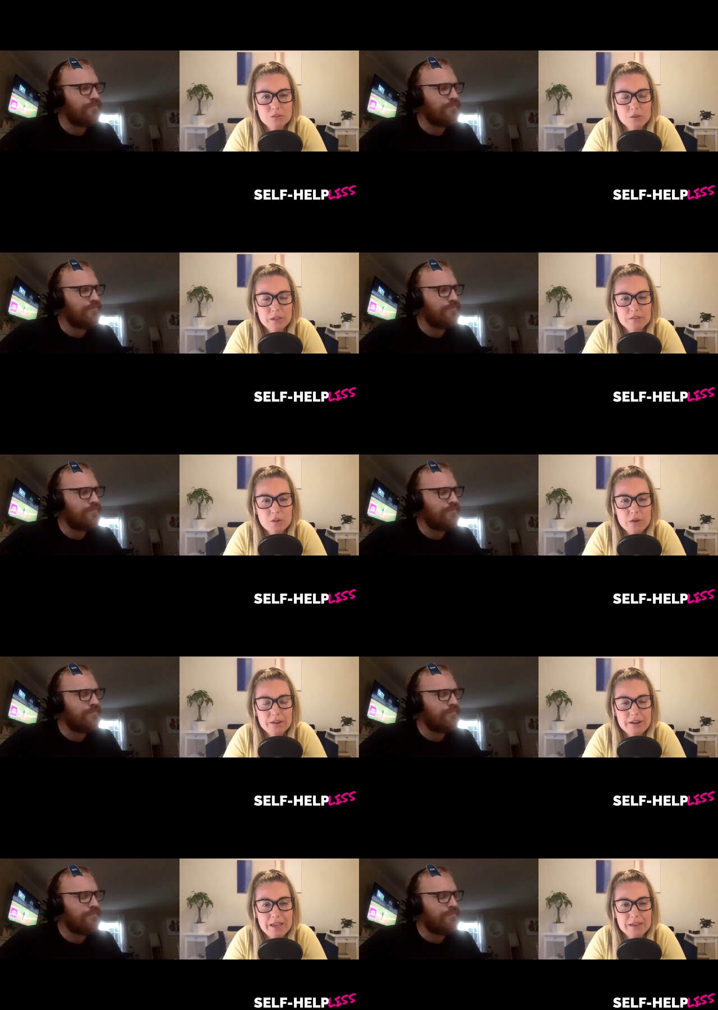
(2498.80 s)
Speaker 1: So let's go
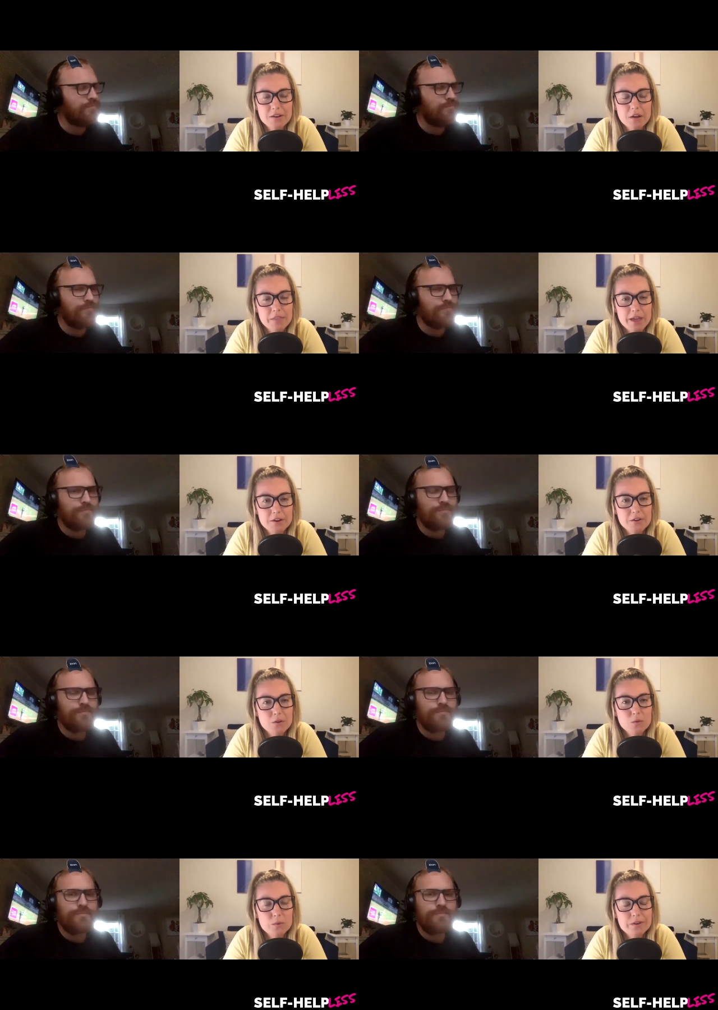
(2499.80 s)
ahead and end it on that
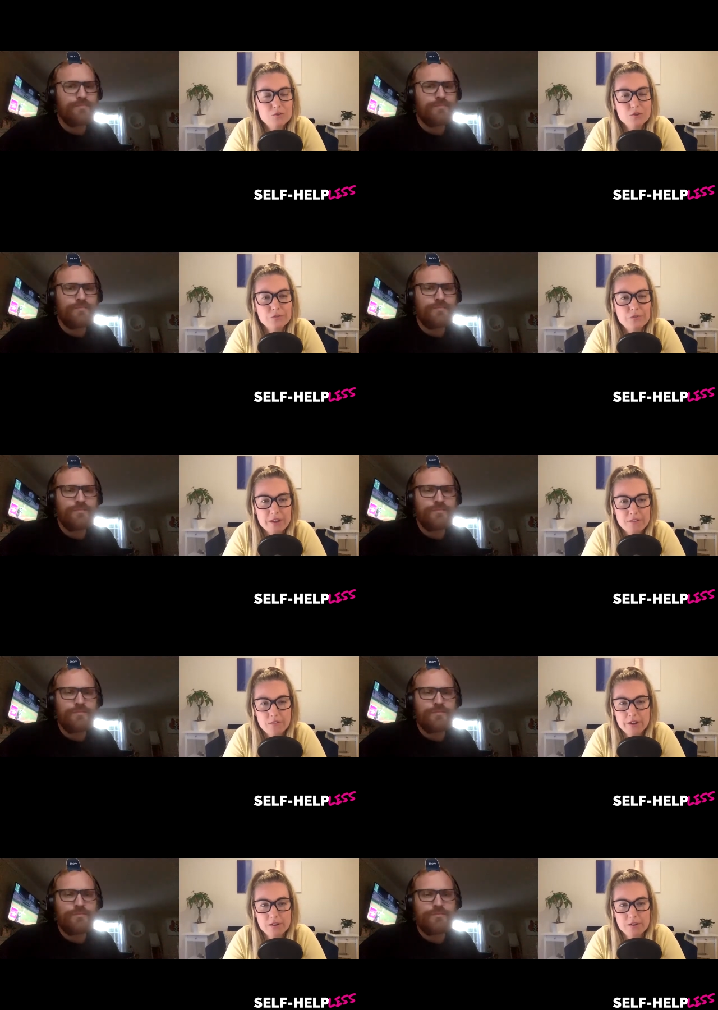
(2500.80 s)
note. What is your
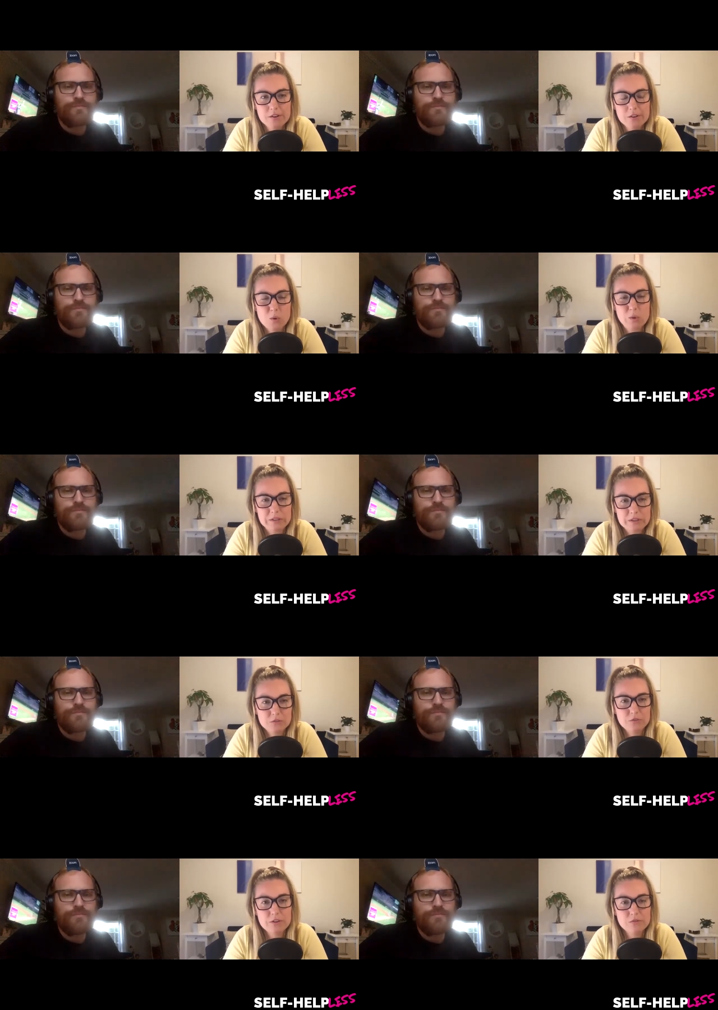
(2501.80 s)
favorite or
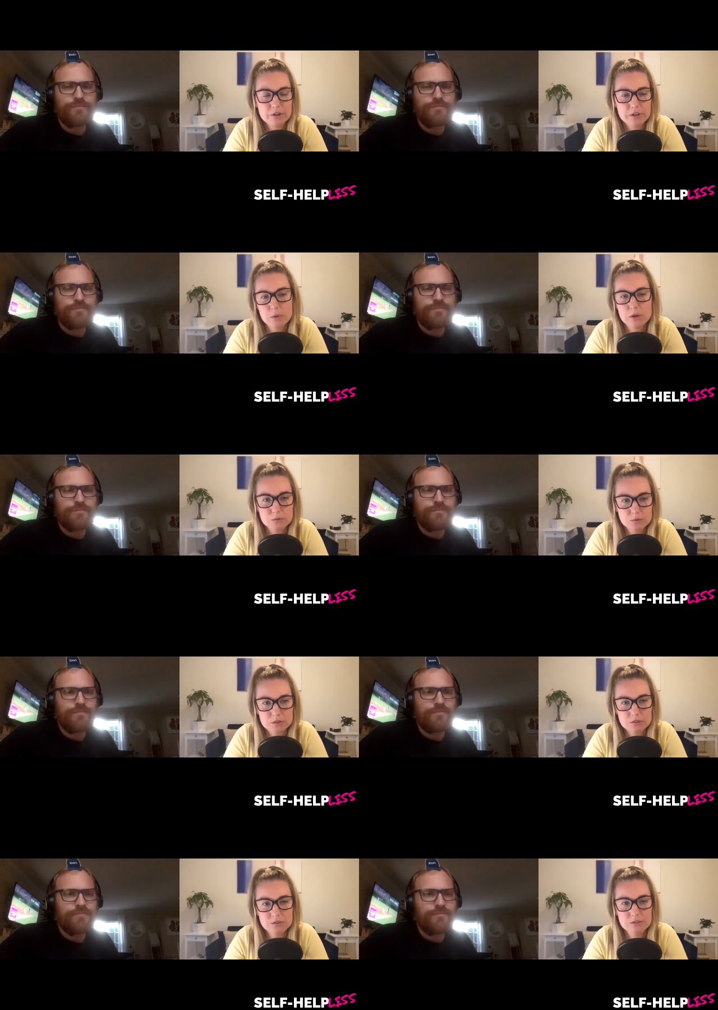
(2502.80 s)
least favorite
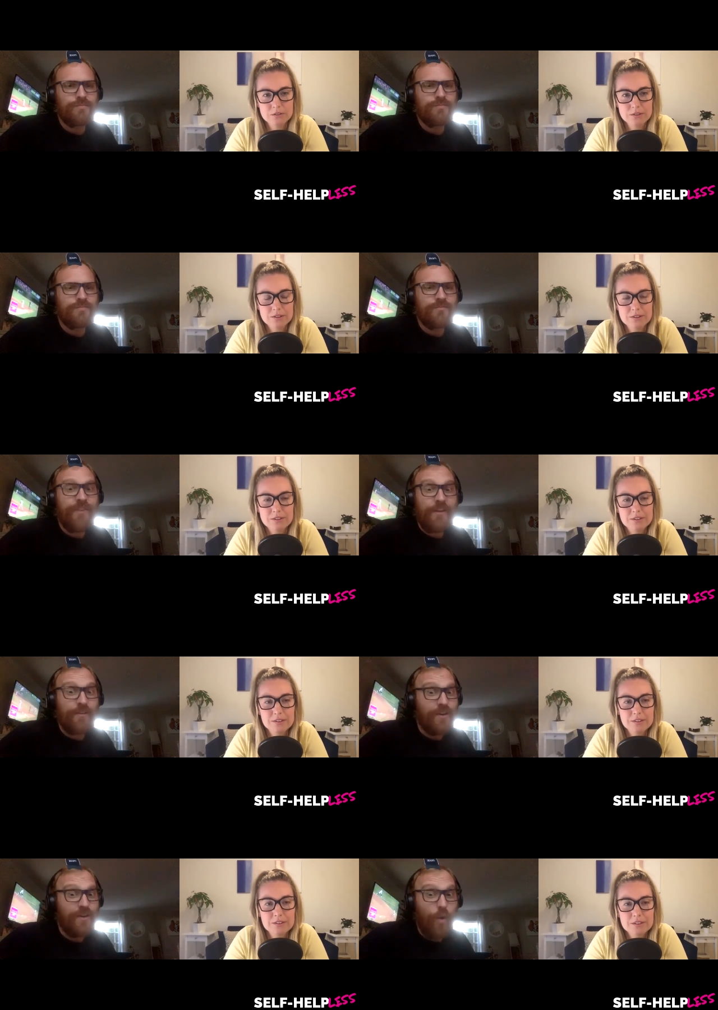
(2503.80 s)
quote?
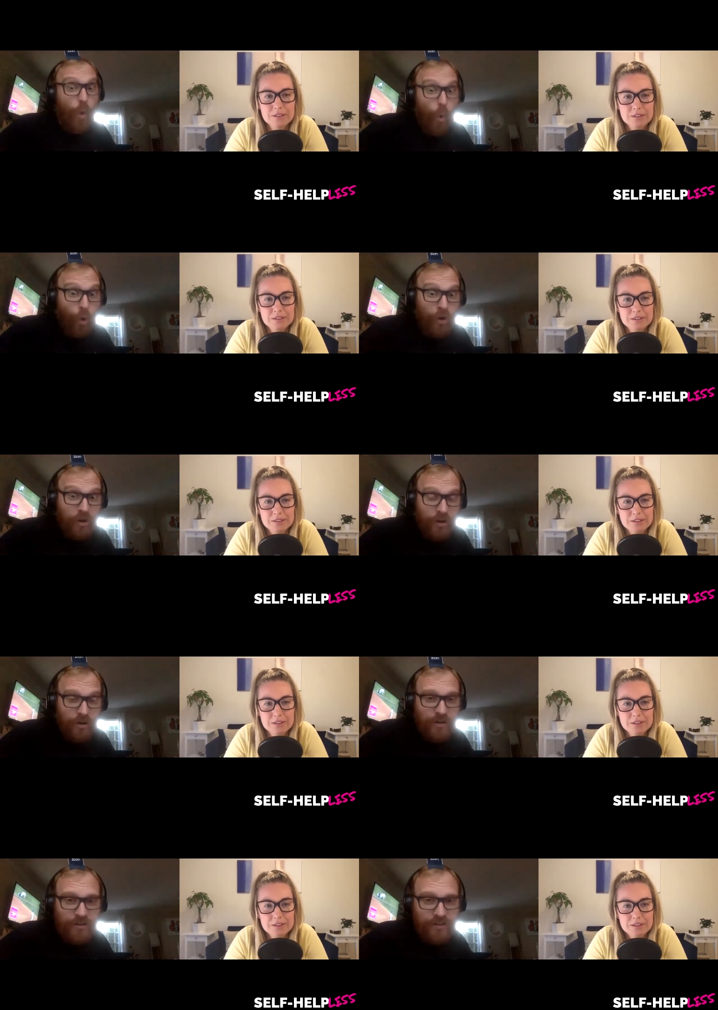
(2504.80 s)
Speaker 2: Favorite
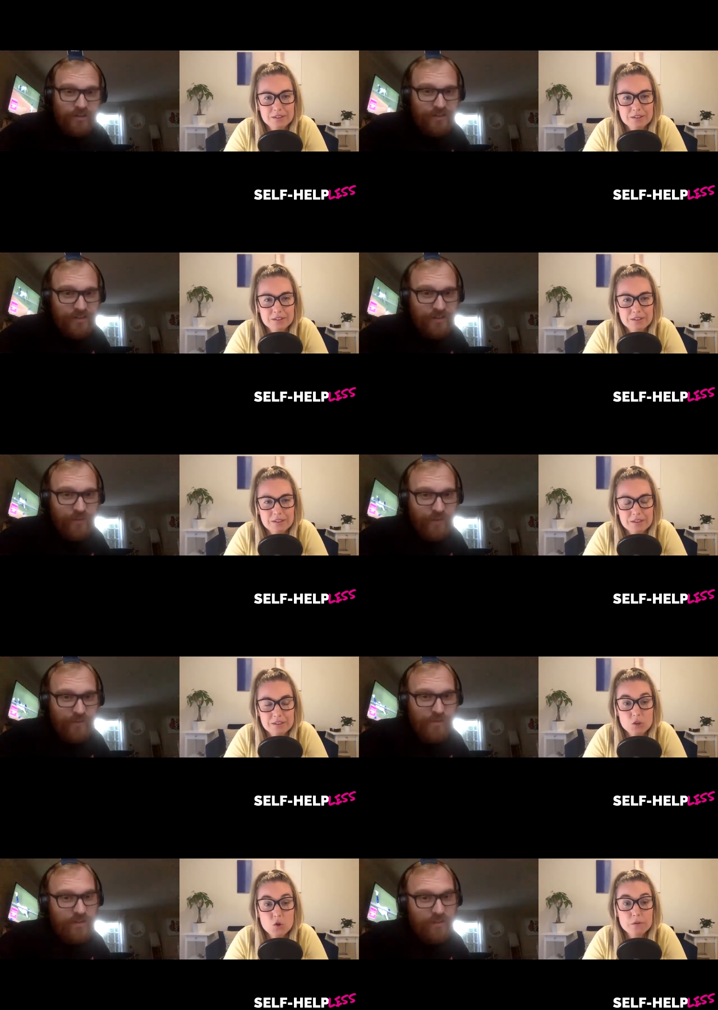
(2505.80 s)
or least
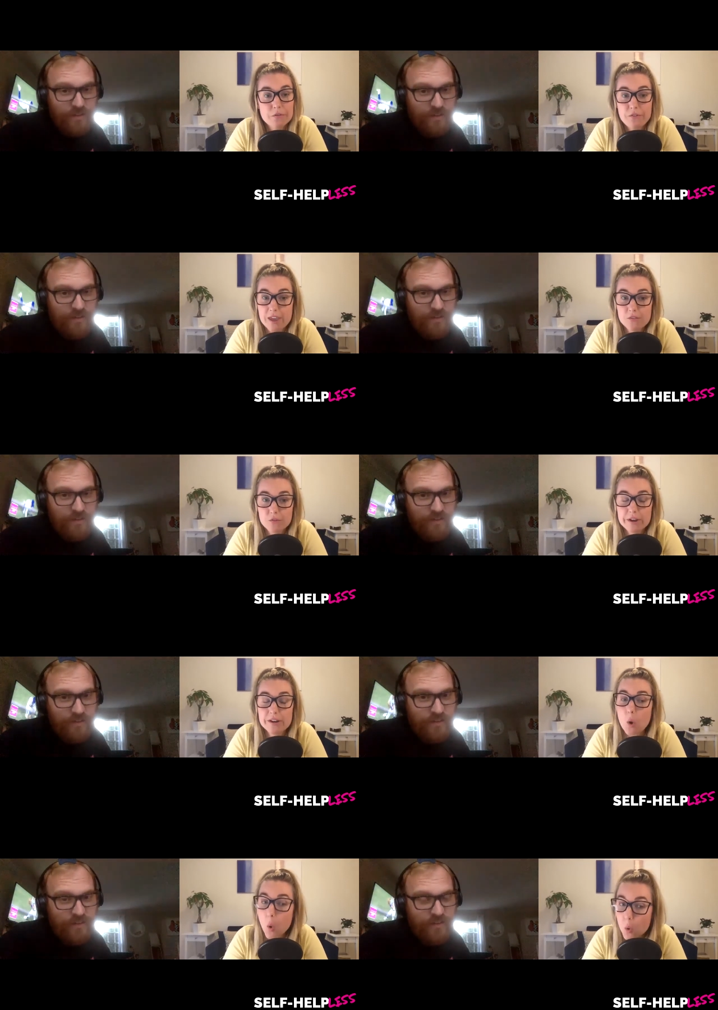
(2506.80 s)
favorite
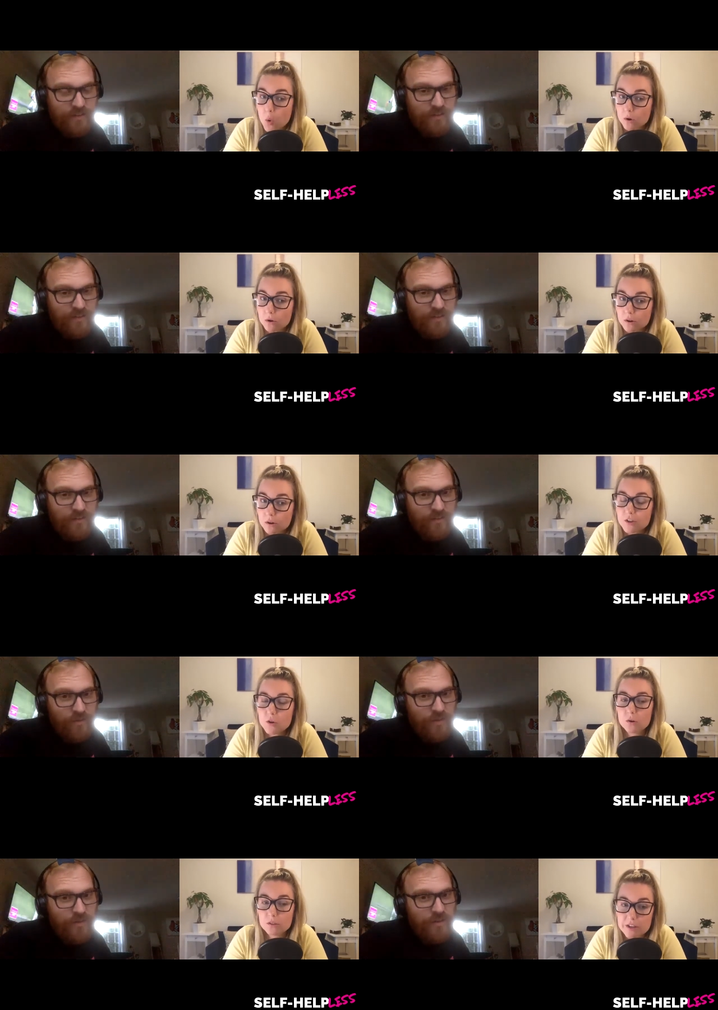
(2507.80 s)
Speaker 1: favorite or
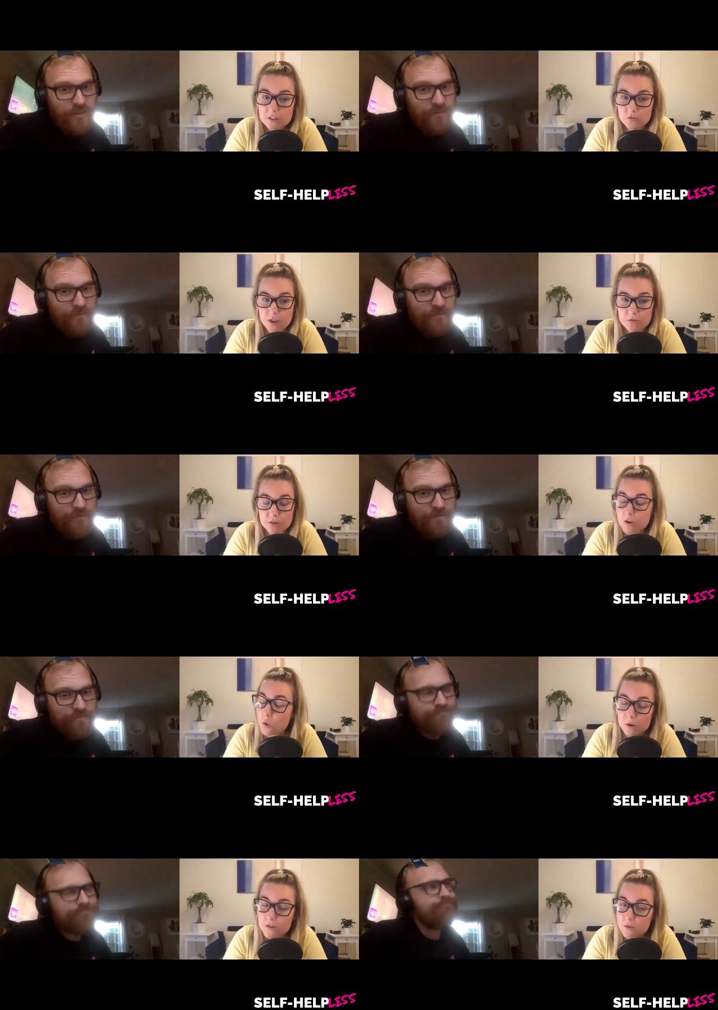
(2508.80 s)
your least favorite
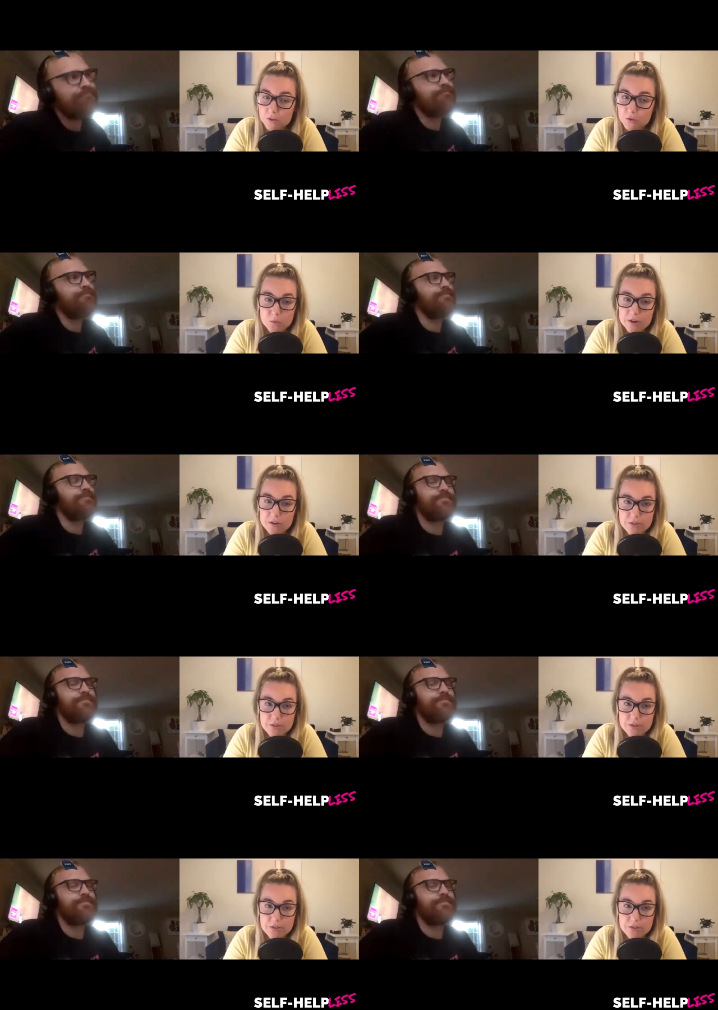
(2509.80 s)
or you could do mm. one of